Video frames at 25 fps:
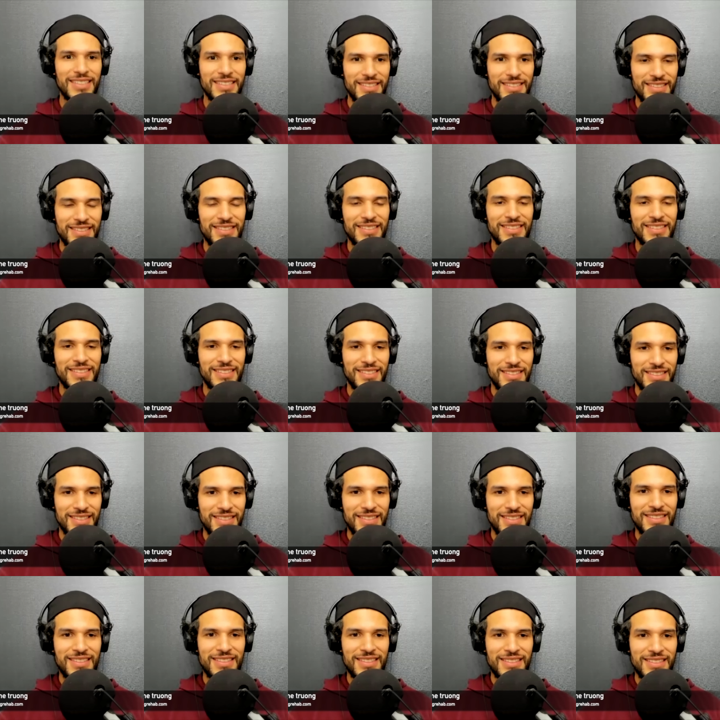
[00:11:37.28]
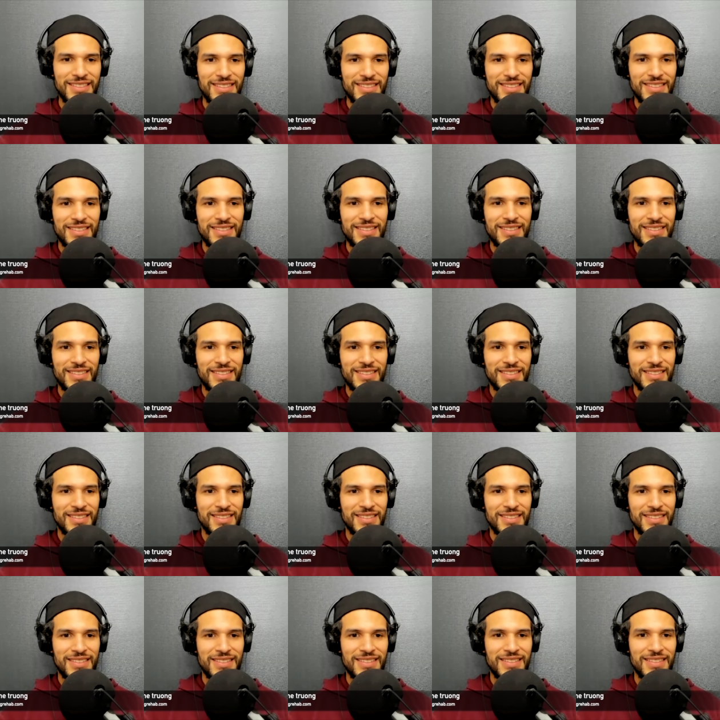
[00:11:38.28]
necessarily, if a guy is,